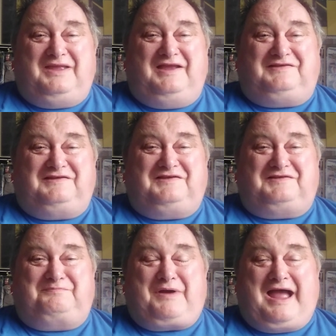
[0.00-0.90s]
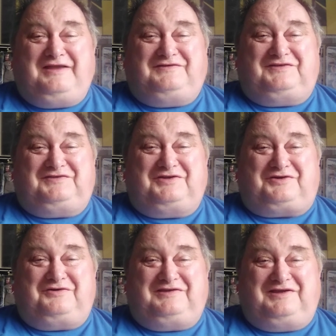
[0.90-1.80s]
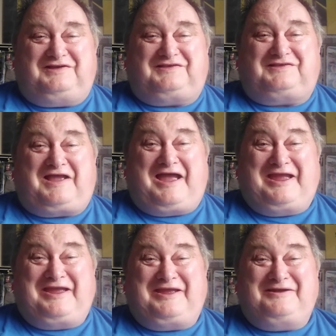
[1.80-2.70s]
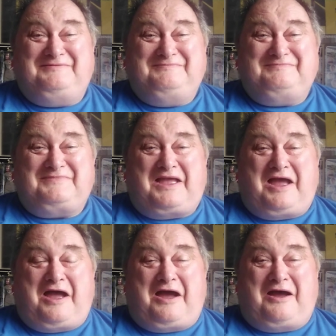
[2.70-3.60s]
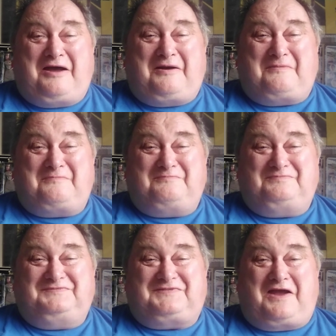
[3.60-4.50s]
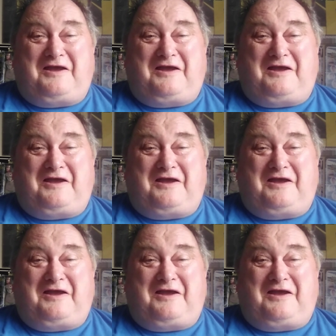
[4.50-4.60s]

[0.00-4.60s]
"Is It As Bad as the Critics Say?" And